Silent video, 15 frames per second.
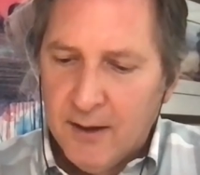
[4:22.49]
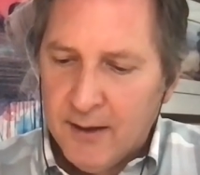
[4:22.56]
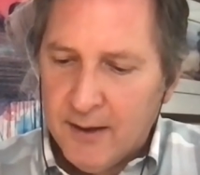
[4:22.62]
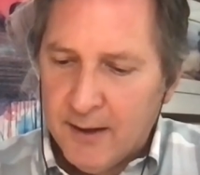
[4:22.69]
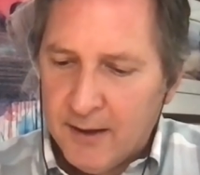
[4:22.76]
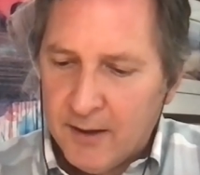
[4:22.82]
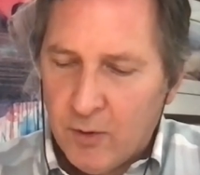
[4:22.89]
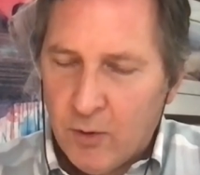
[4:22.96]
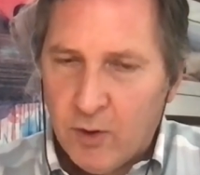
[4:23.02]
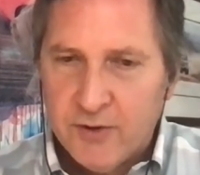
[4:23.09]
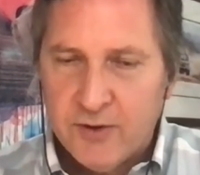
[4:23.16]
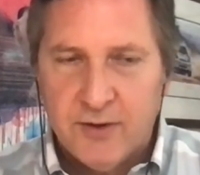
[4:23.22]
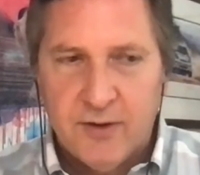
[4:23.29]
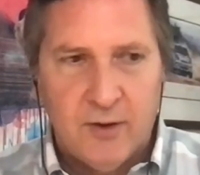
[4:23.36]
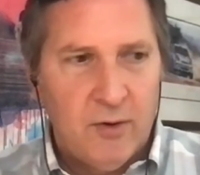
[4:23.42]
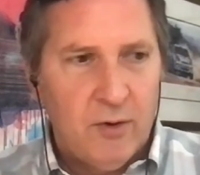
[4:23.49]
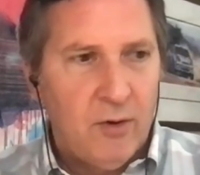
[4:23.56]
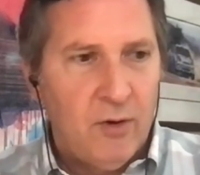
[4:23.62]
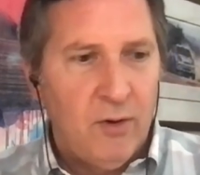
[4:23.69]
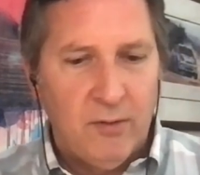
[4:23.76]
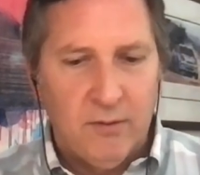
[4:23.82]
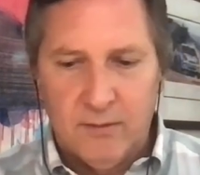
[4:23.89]
Uh, of course, the
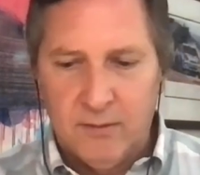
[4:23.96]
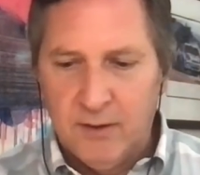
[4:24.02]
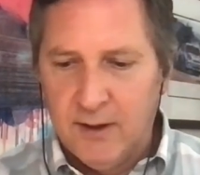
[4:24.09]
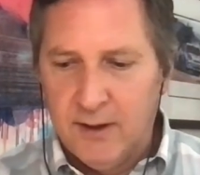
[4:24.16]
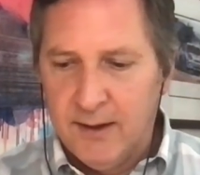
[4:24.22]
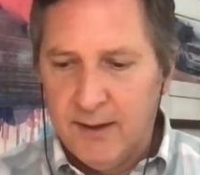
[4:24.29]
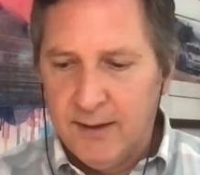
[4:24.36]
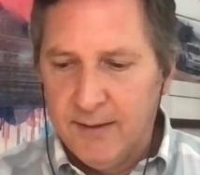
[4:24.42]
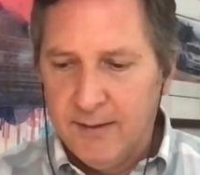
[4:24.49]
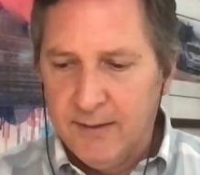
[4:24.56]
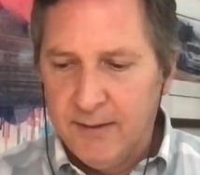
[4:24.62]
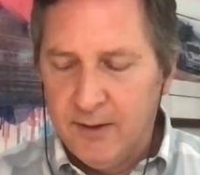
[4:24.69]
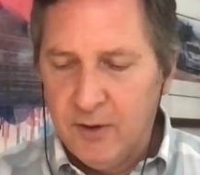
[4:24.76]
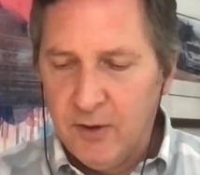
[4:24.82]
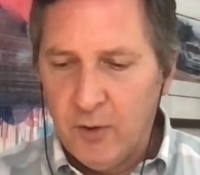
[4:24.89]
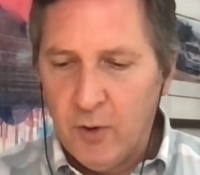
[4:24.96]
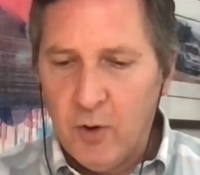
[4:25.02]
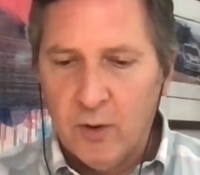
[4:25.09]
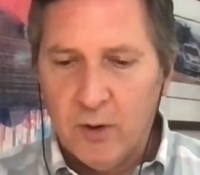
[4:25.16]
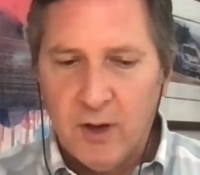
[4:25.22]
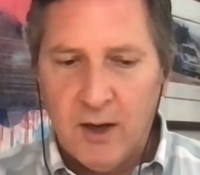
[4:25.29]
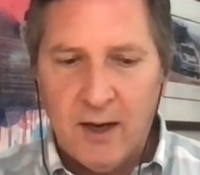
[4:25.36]
whole uh, you know the
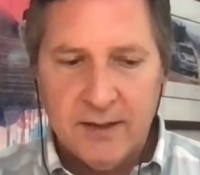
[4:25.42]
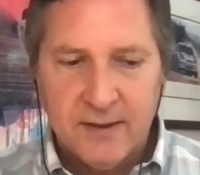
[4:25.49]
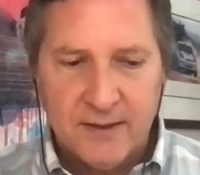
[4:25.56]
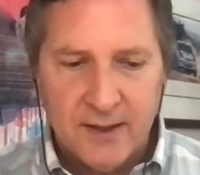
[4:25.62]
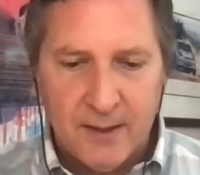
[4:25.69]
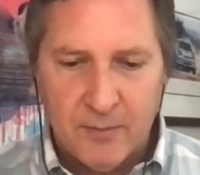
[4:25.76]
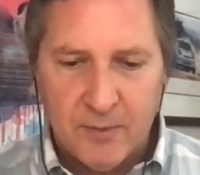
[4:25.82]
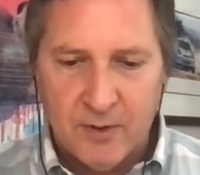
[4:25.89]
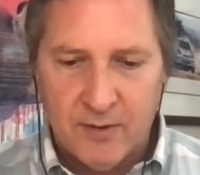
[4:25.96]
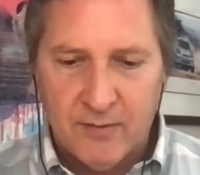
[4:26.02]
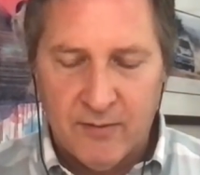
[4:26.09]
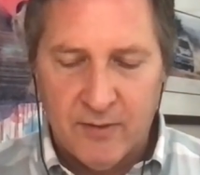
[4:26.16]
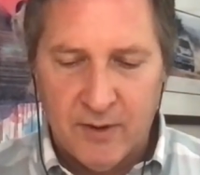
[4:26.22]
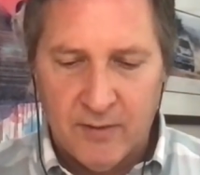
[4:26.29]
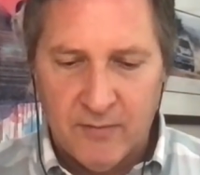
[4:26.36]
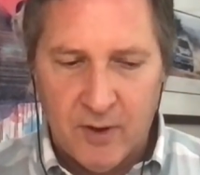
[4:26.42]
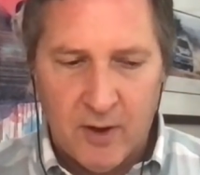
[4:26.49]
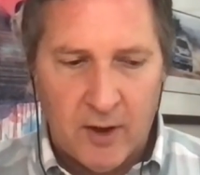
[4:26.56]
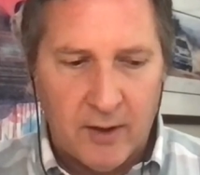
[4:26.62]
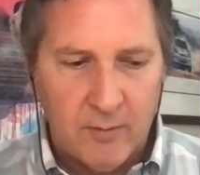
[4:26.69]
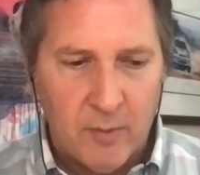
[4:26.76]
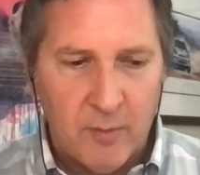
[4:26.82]
whole concept of, of
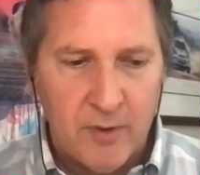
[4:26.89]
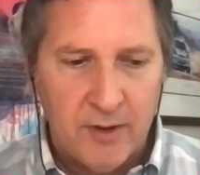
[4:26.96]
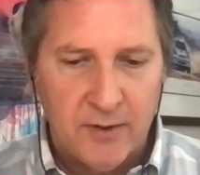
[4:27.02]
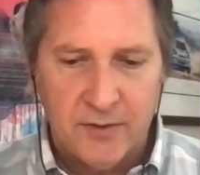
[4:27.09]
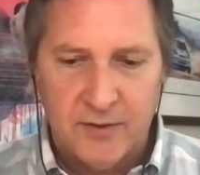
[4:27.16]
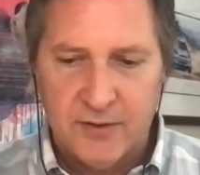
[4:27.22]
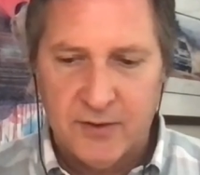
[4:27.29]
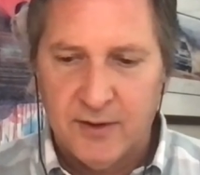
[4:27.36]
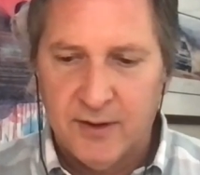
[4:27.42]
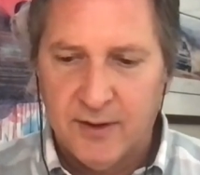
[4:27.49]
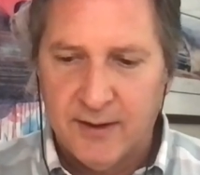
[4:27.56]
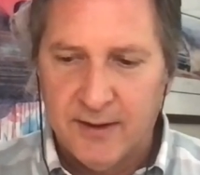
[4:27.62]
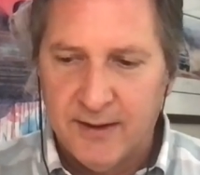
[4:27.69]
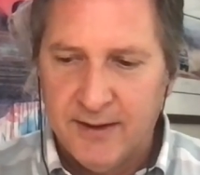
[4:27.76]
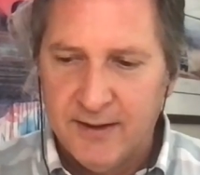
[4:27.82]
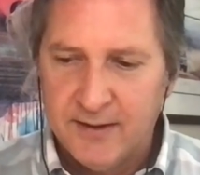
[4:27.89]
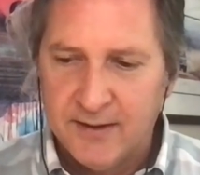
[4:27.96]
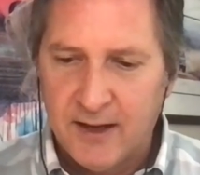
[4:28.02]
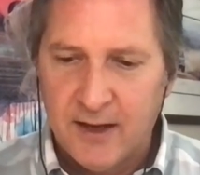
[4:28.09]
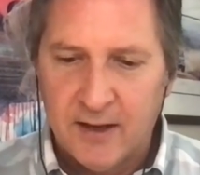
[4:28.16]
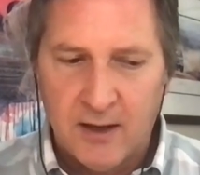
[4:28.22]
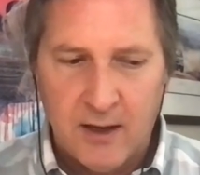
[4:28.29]
automobiles uh, is
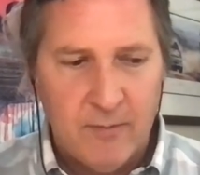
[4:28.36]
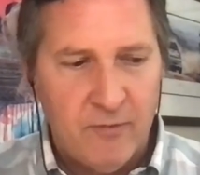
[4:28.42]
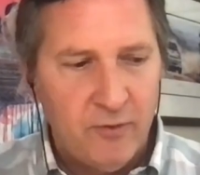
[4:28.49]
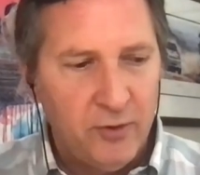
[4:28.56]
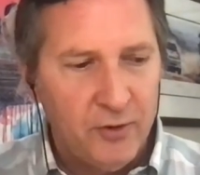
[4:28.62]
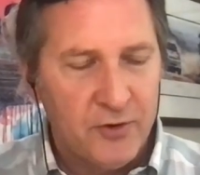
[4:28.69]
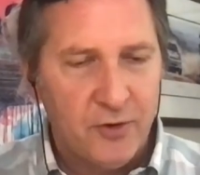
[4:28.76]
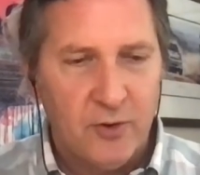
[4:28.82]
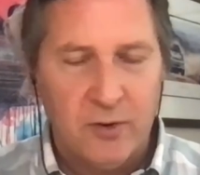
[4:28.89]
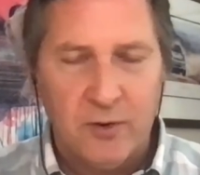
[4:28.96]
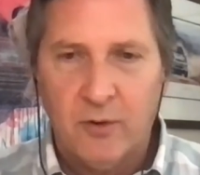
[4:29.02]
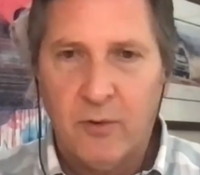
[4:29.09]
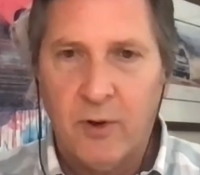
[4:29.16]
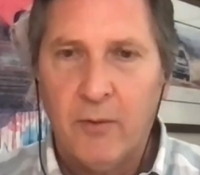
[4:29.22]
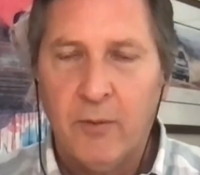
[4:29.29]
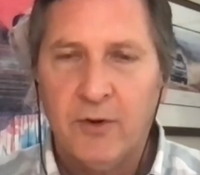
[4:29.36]
kind of come full circle, right?